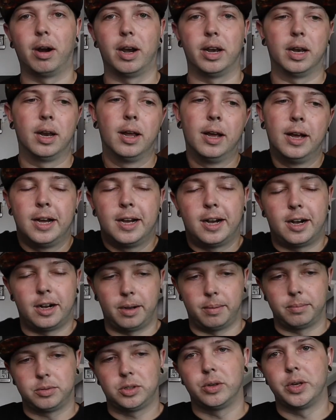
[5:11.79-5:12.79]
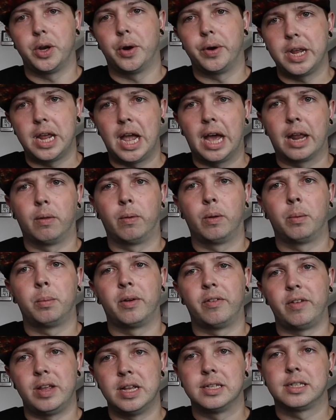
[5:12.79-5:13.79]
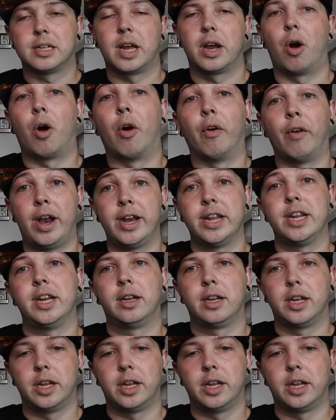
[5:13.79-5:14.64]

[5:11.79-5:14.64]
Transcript: And so, he had a little bit of insight already,